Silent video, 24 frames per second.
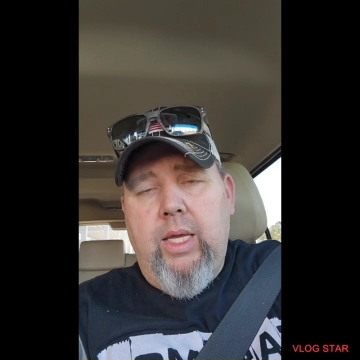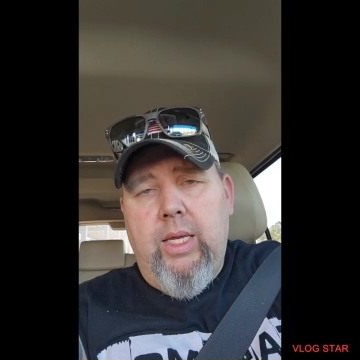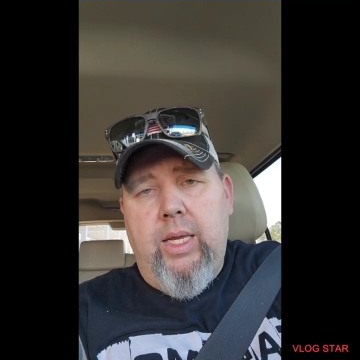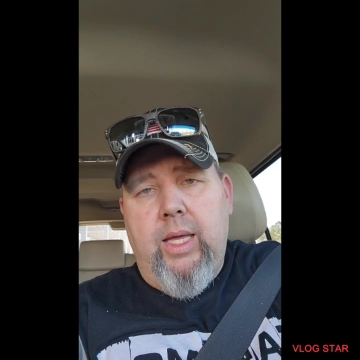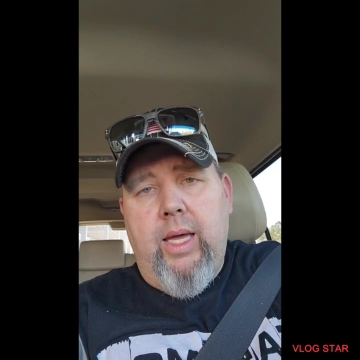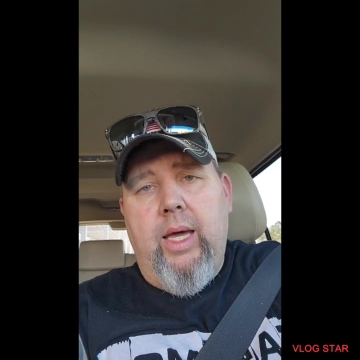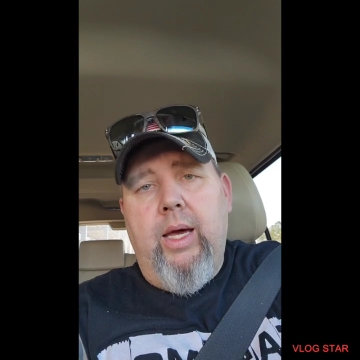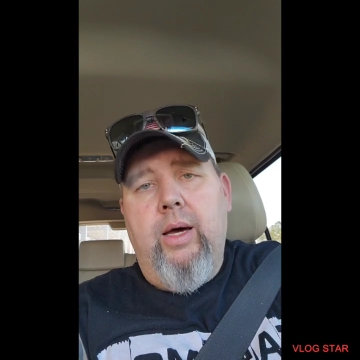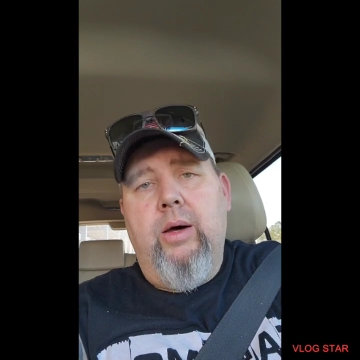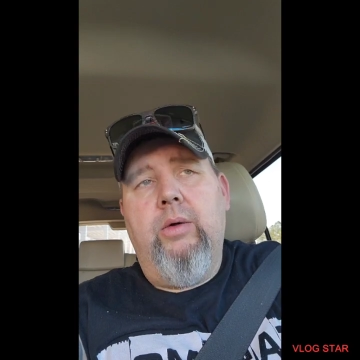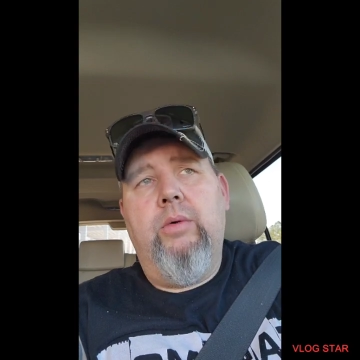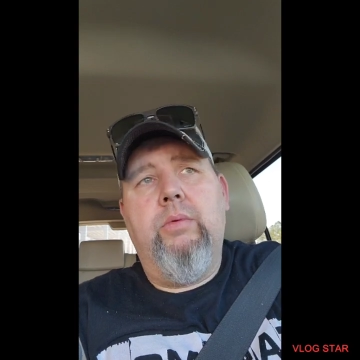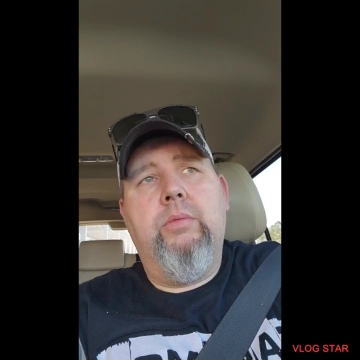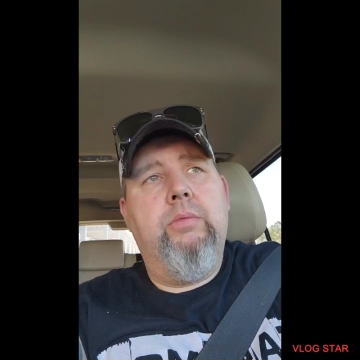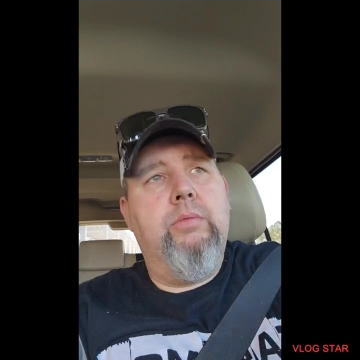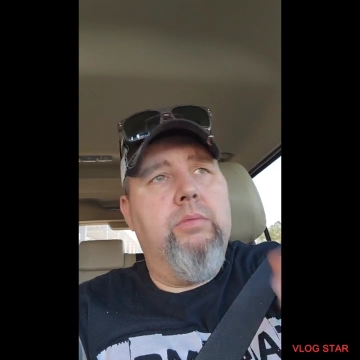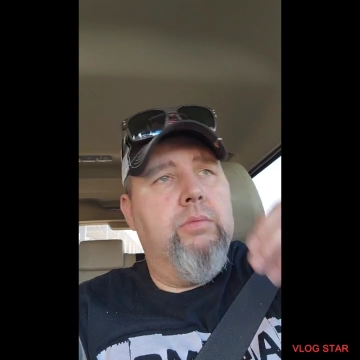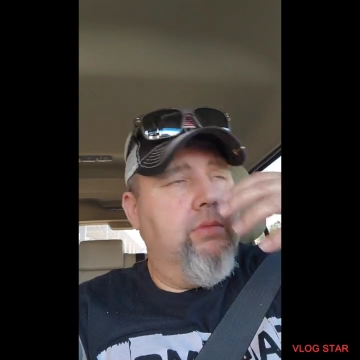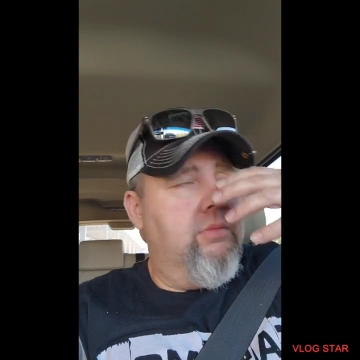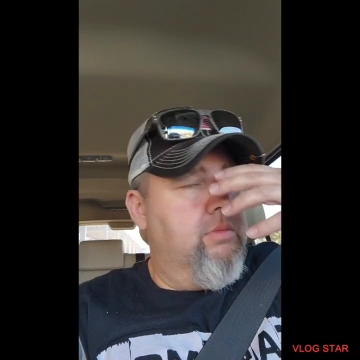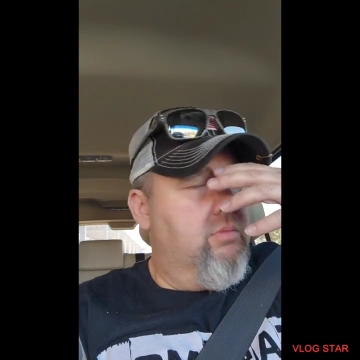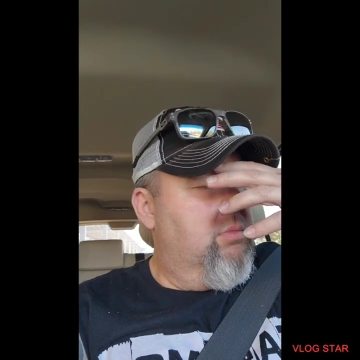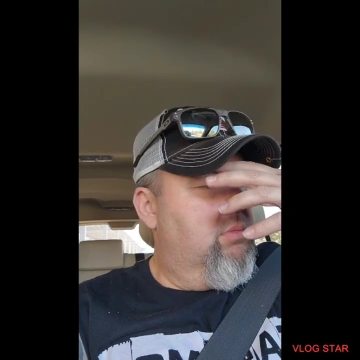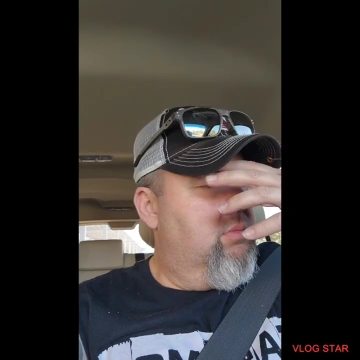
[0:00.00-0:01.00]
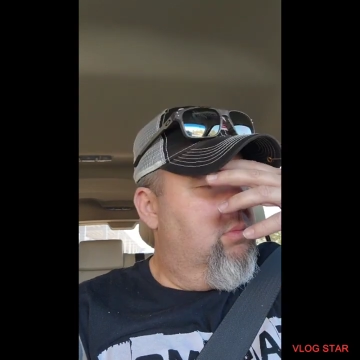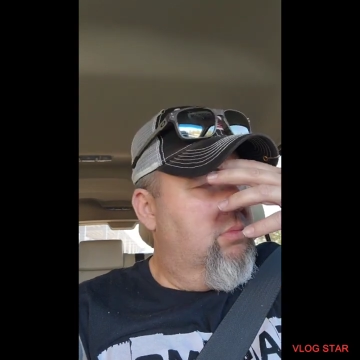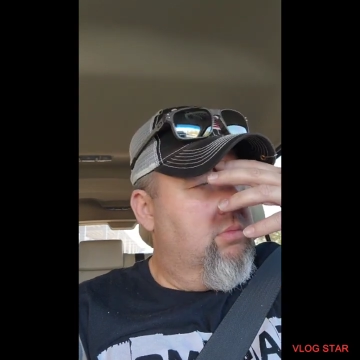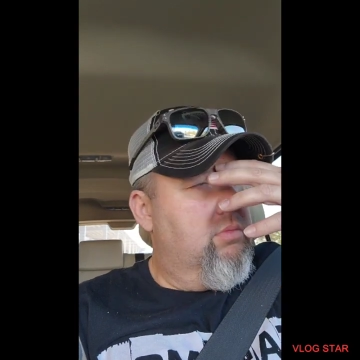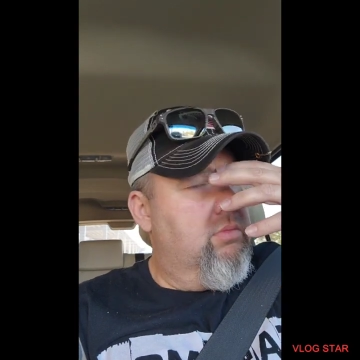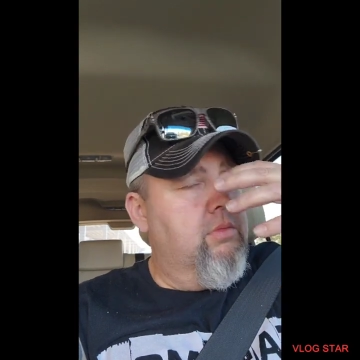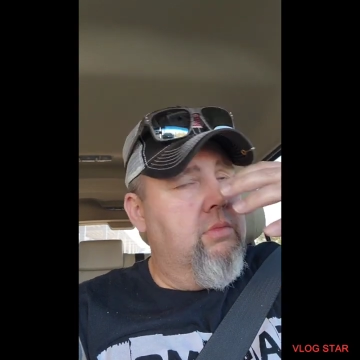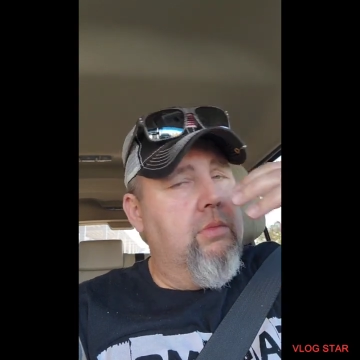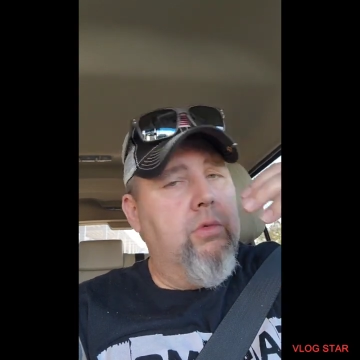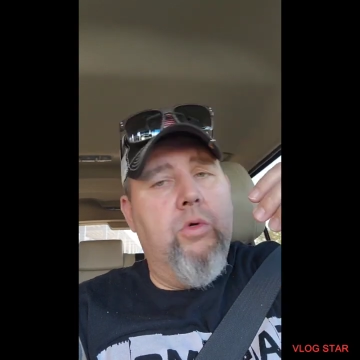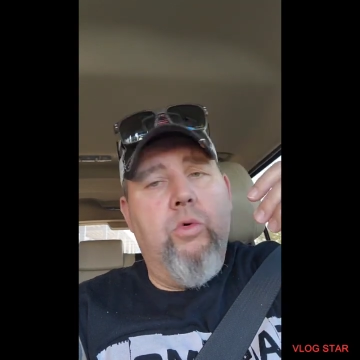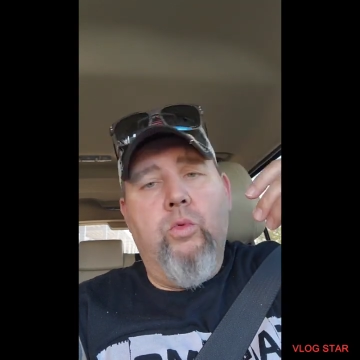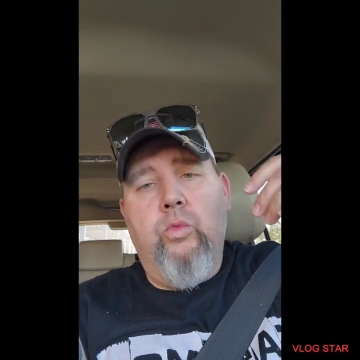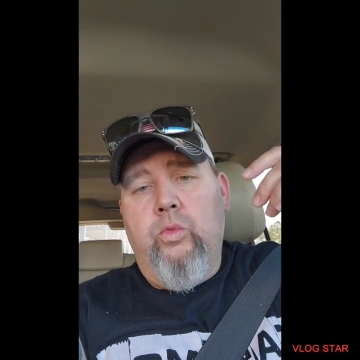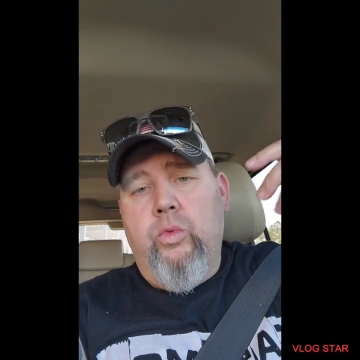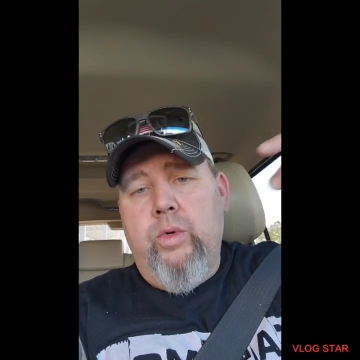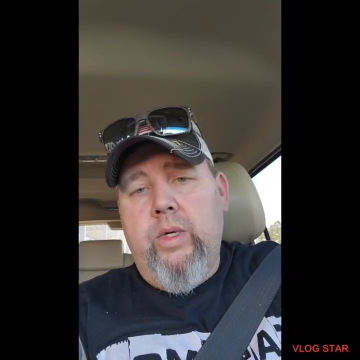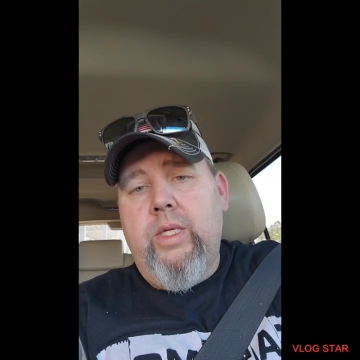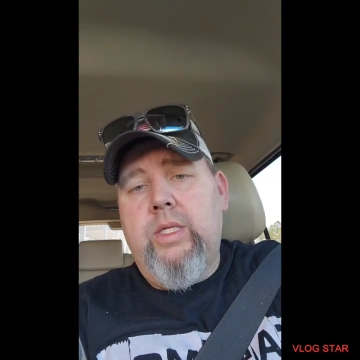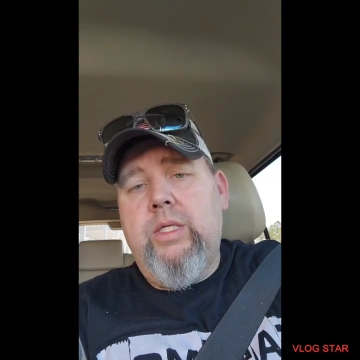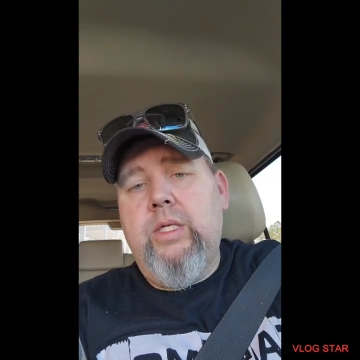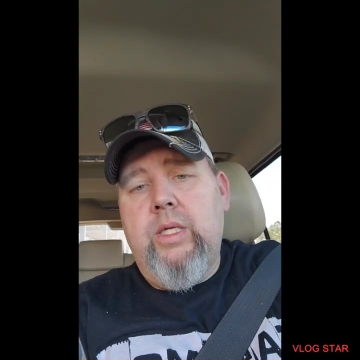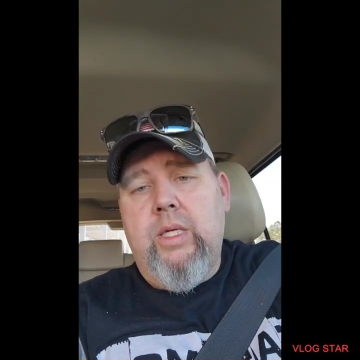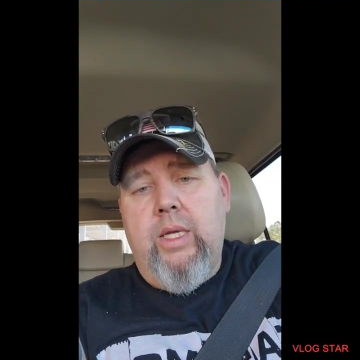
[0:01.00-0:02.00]
it out, you
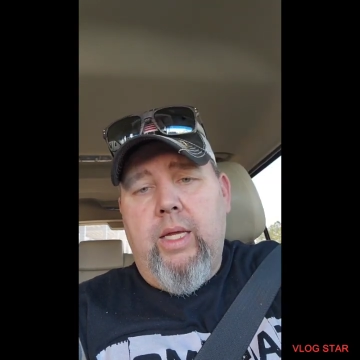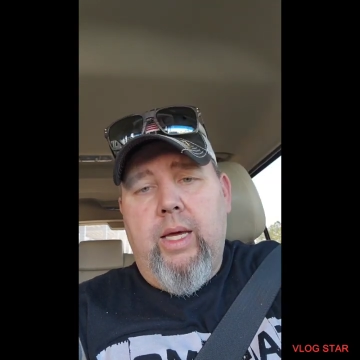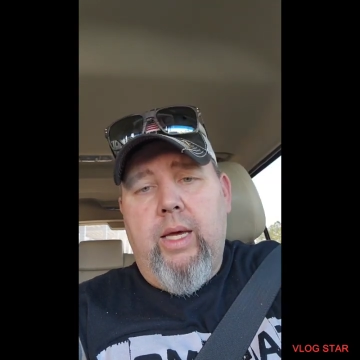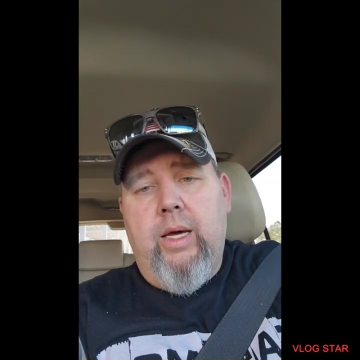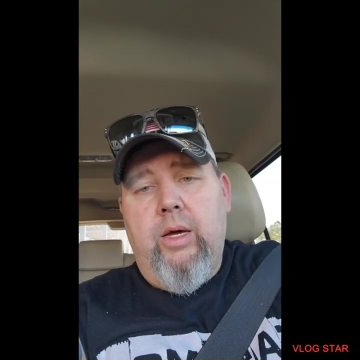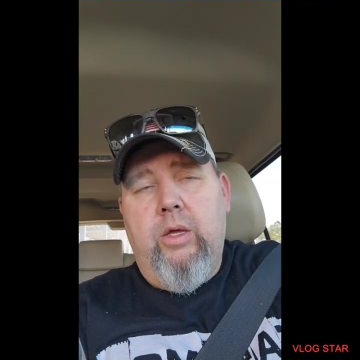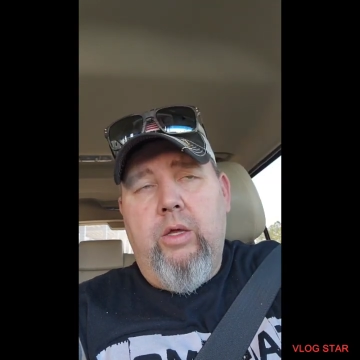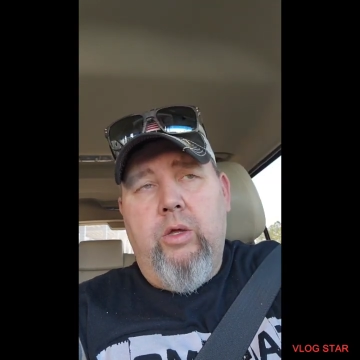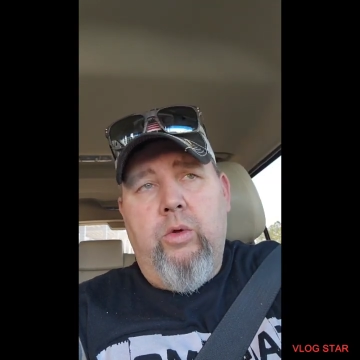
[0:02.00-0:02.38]
rinse it out,